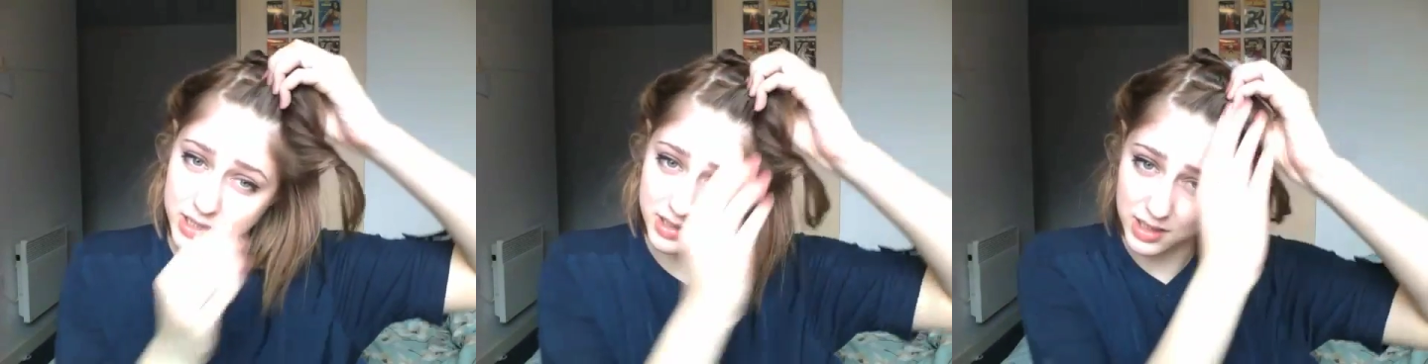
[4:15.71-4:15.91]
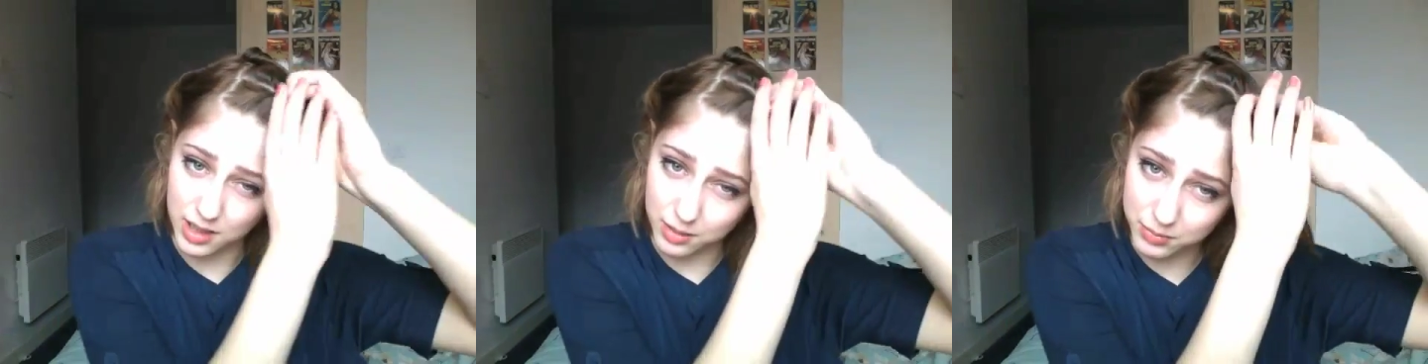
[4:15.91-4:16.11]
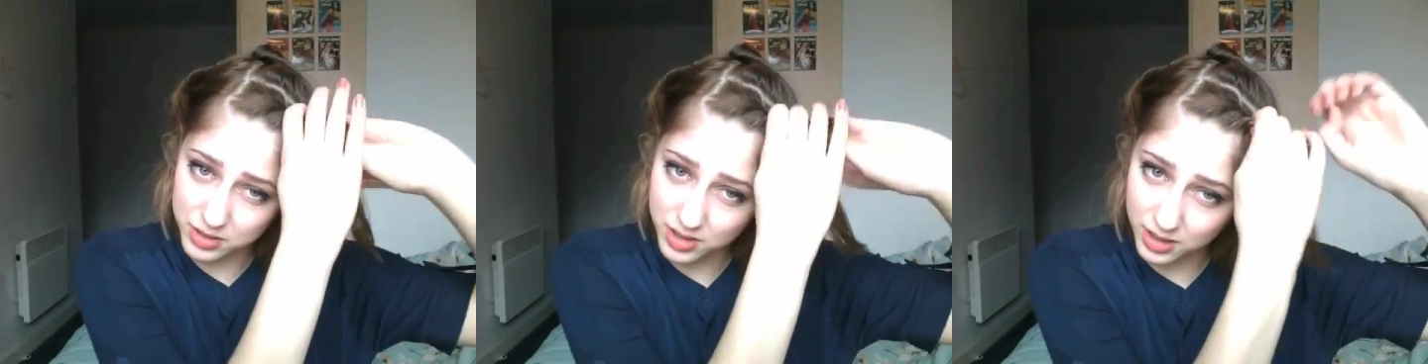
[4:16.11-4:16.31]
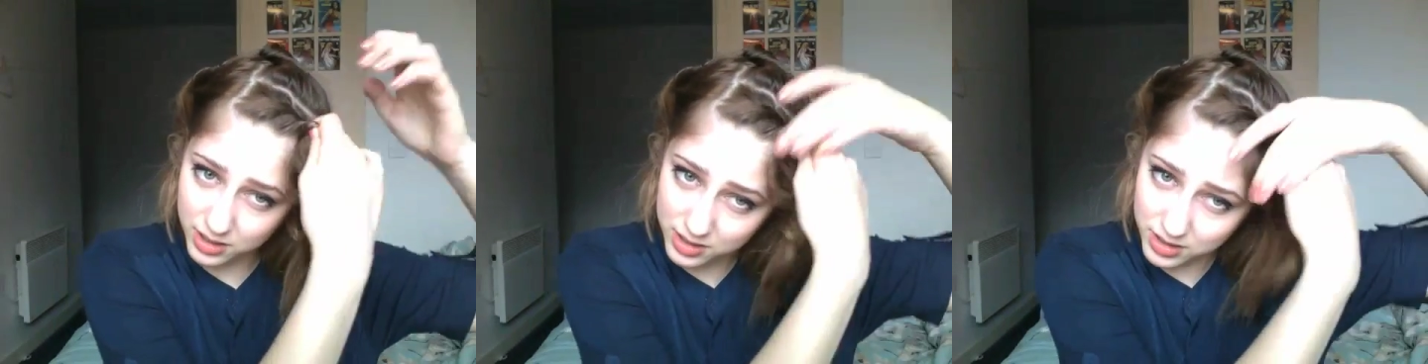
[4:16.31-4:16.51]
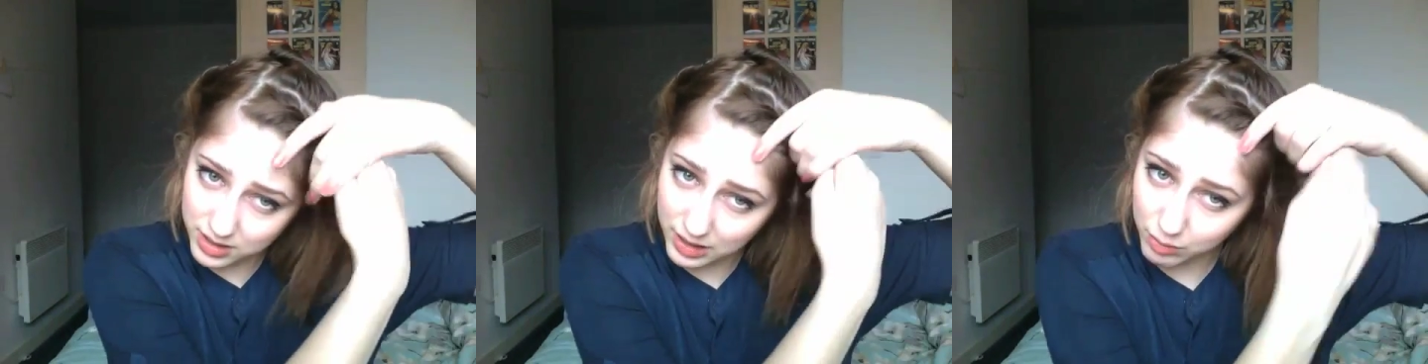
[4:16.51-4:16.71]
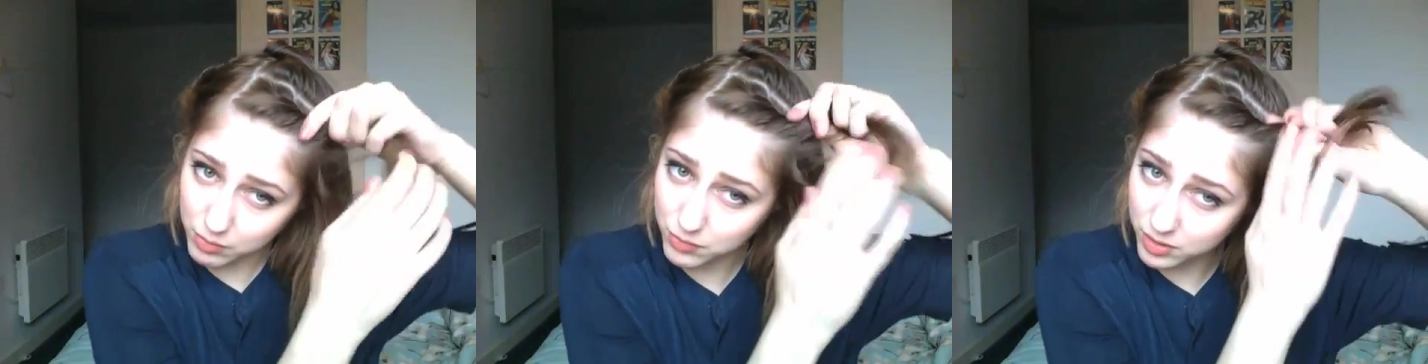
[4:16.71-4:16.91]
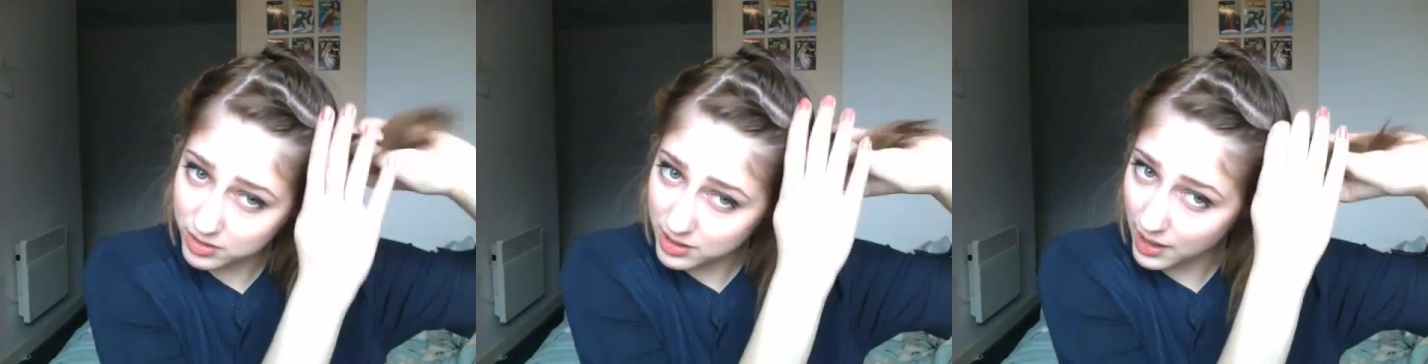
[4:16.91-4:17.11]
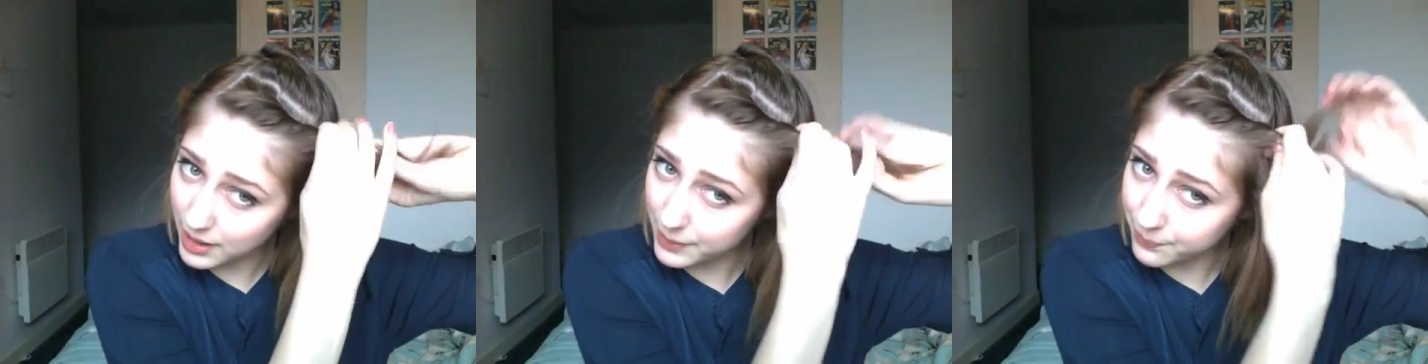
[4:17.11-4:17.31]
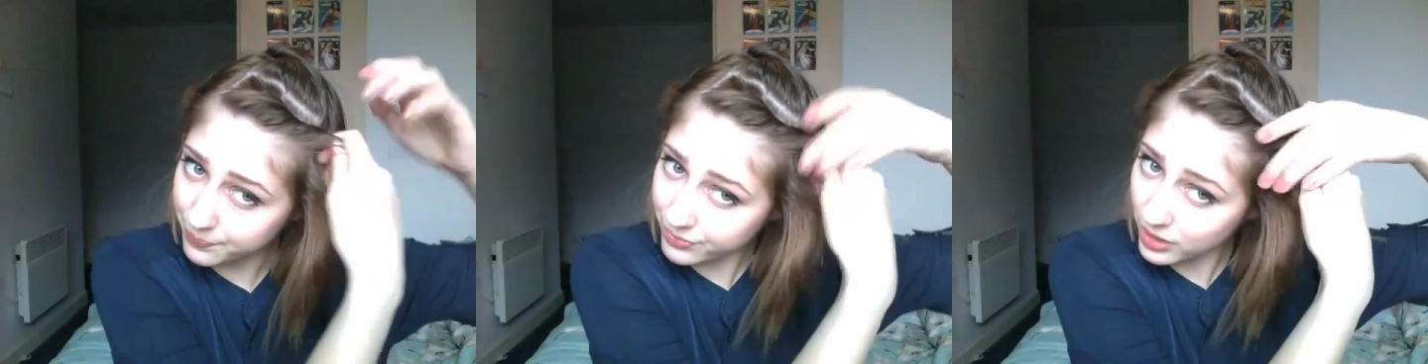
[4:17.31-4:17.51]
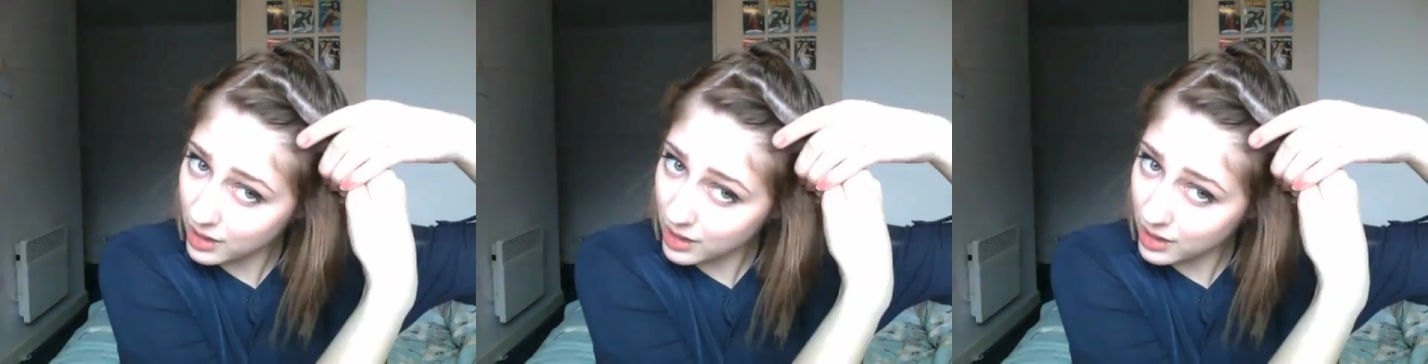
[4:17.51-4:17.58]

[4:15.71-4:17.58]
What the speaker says: So I'm just going to do that one more time.